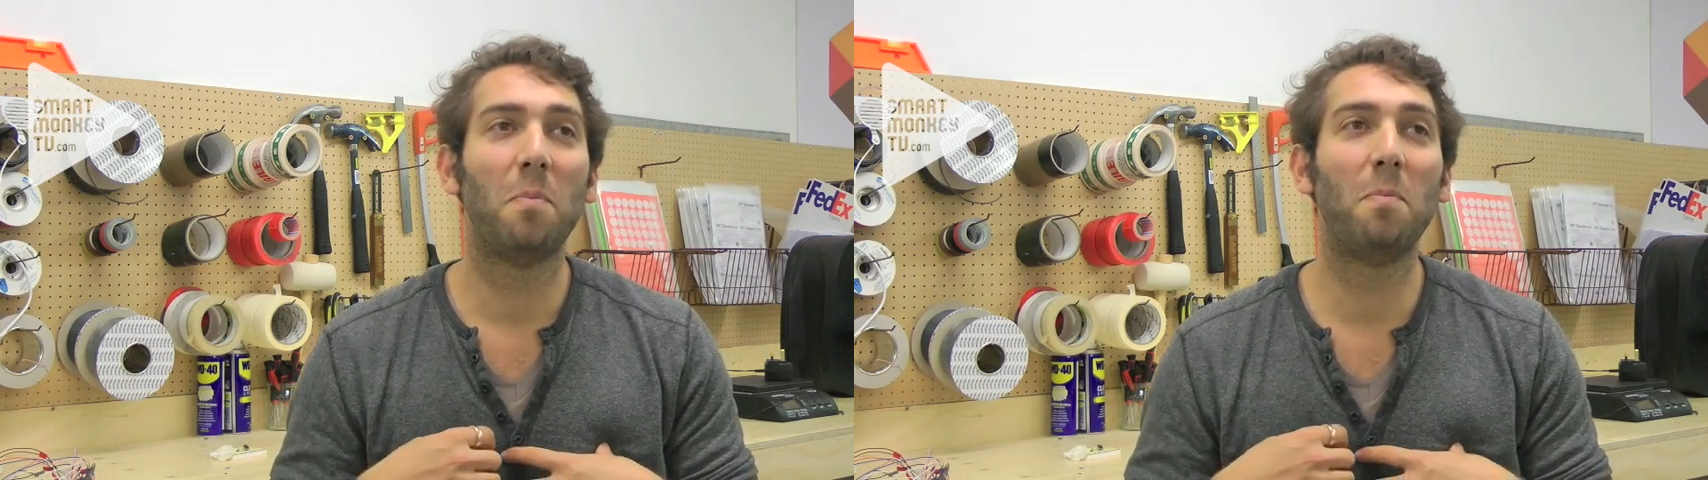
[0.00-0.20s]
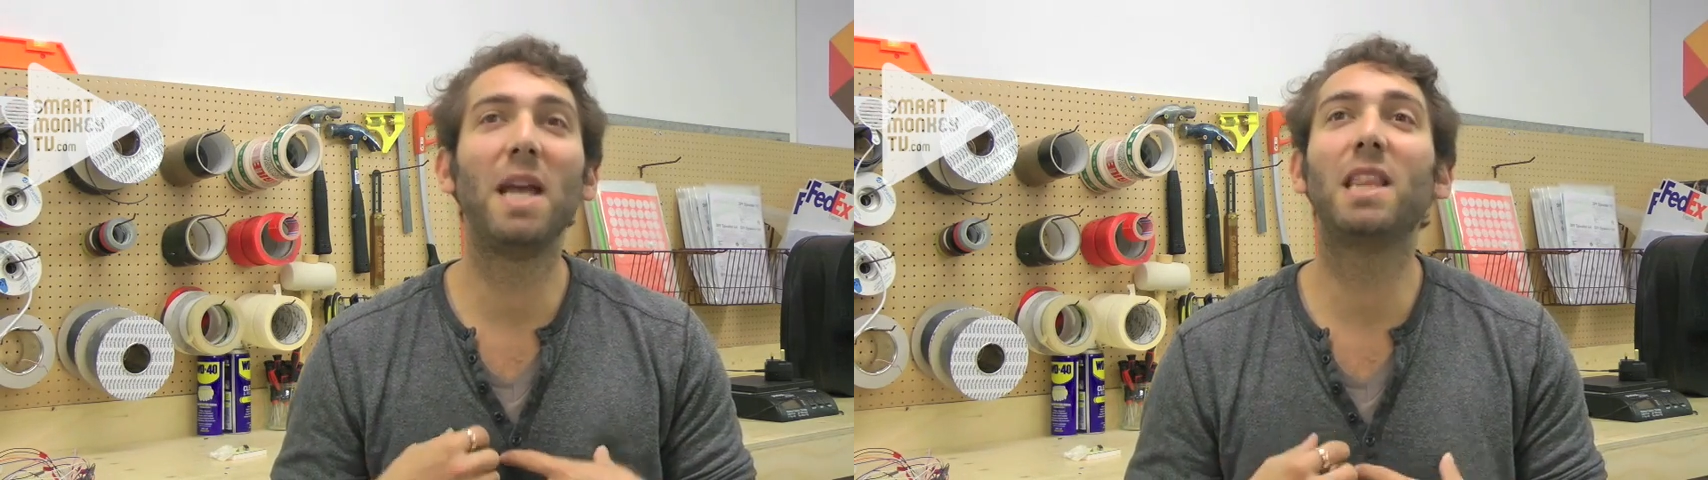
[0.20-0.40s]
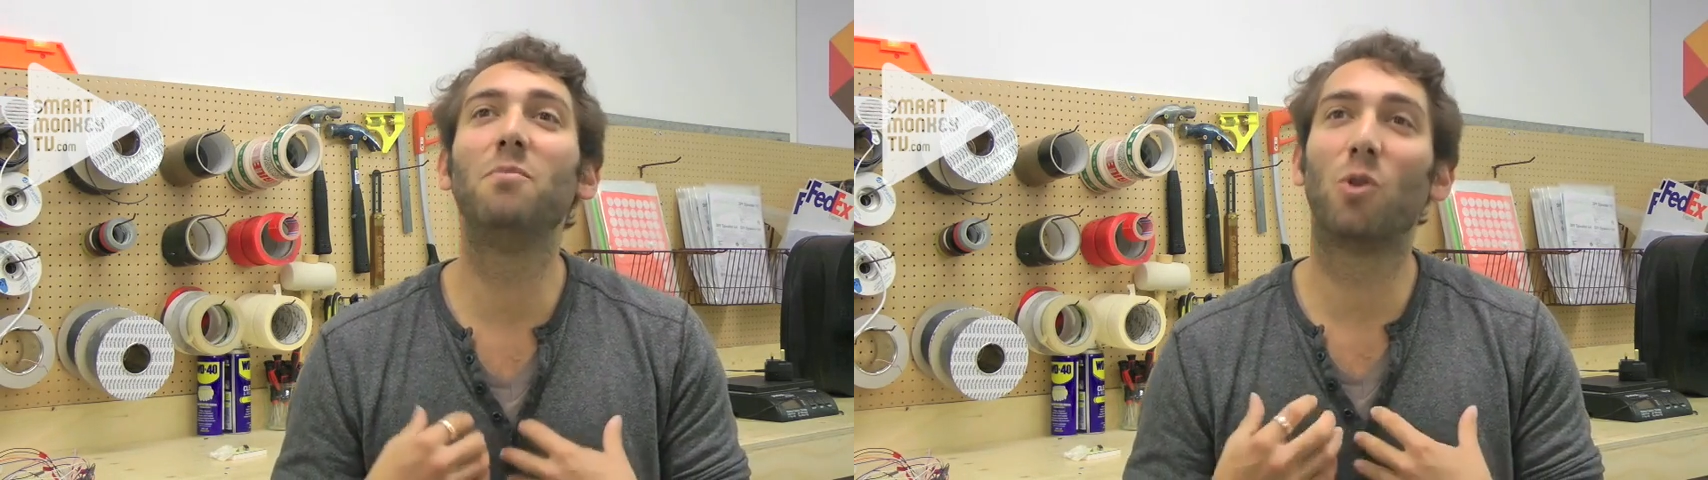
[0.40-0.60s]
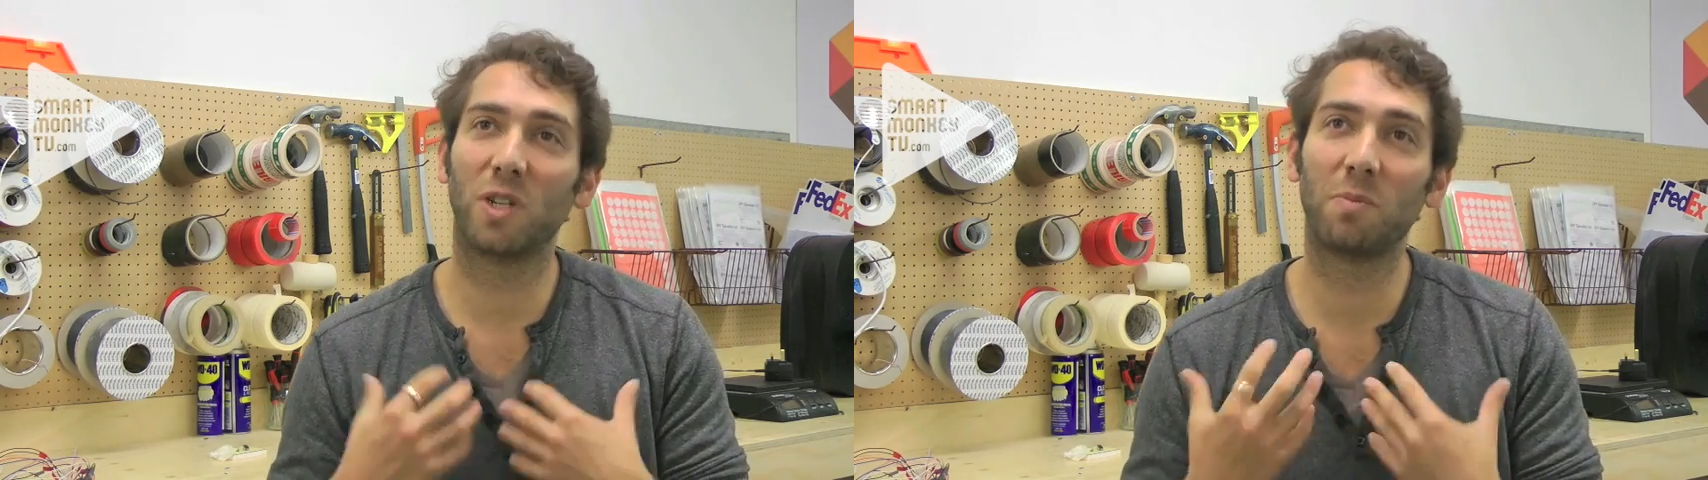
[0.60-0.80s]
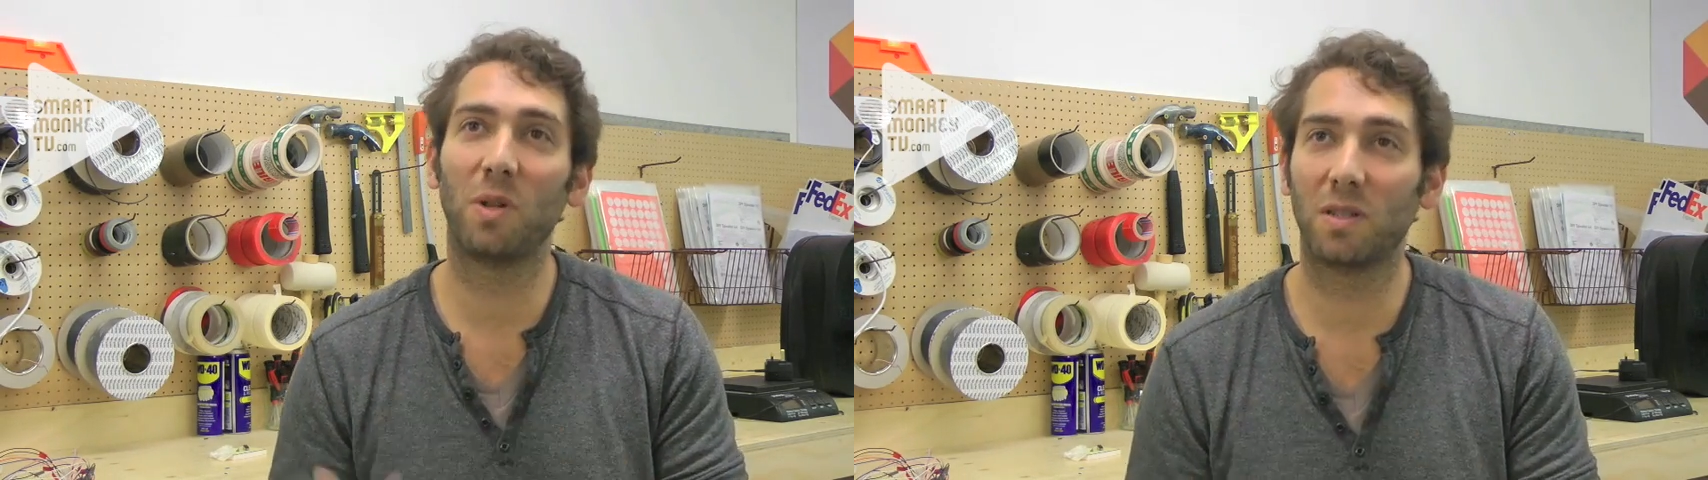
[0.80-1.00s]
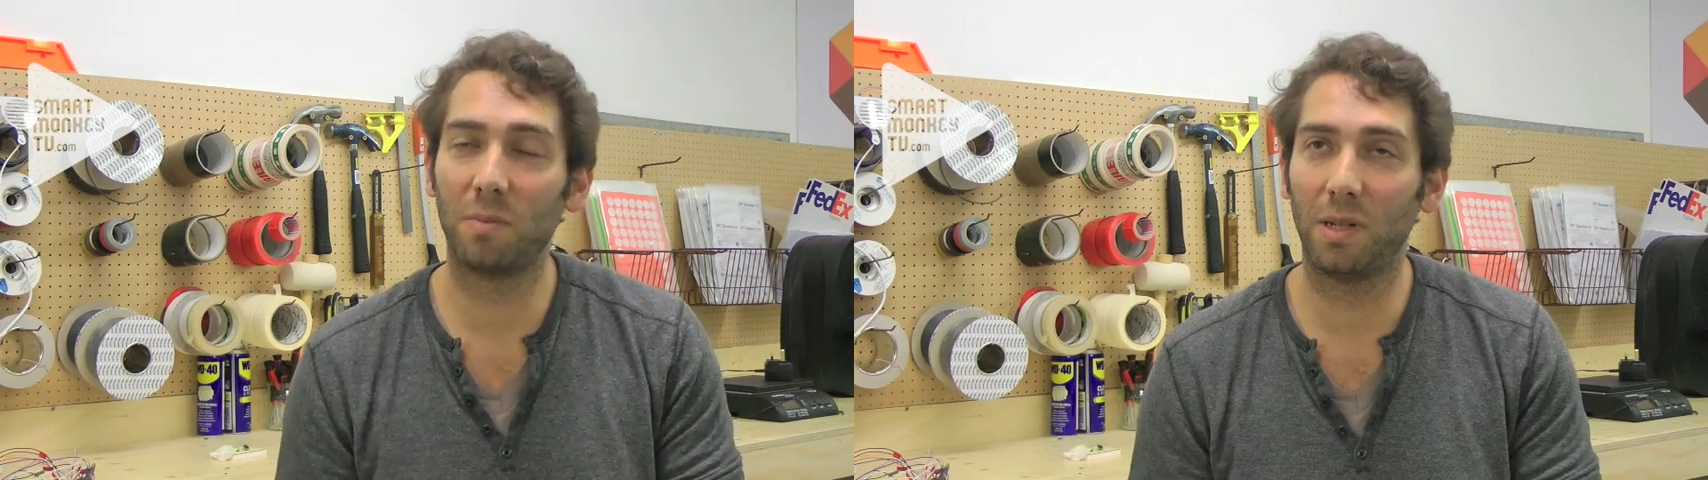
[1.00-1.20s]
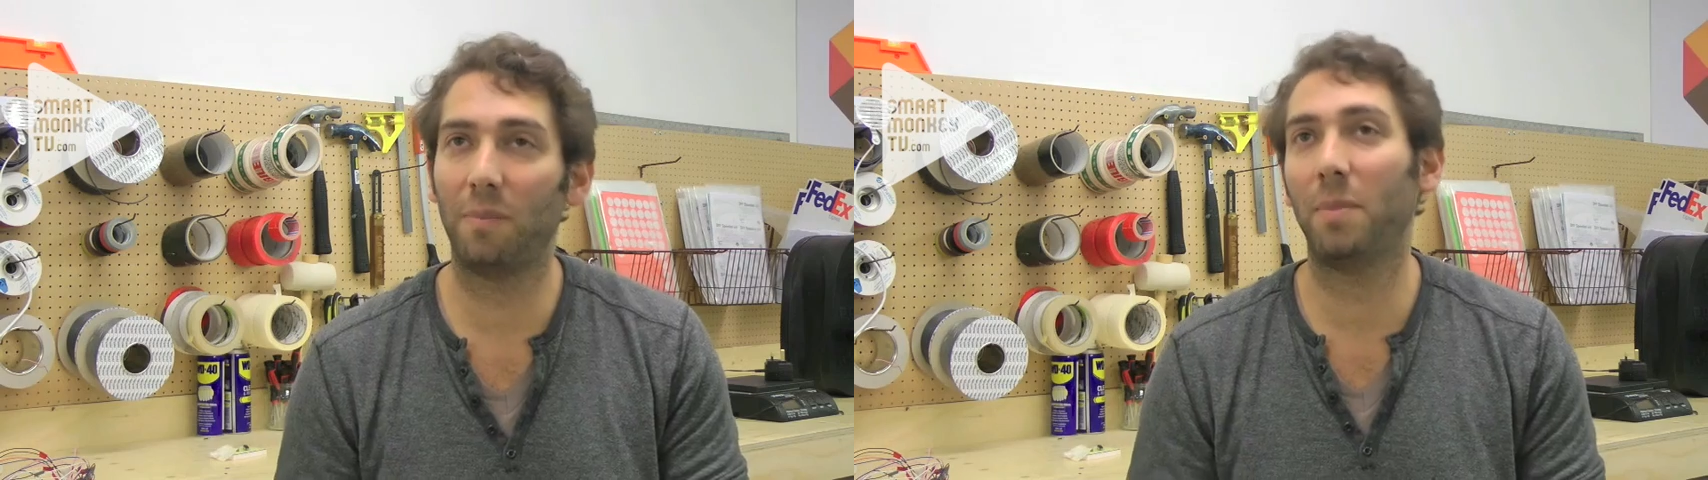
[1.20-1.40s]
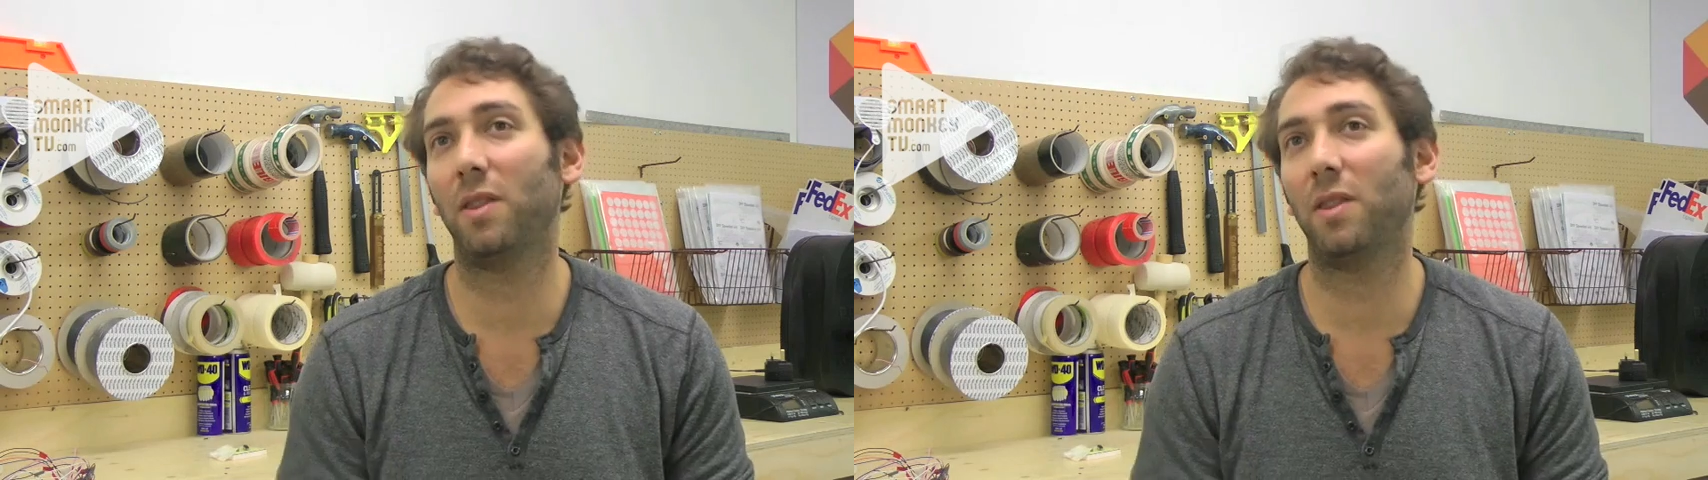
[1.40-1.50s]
make them more responsible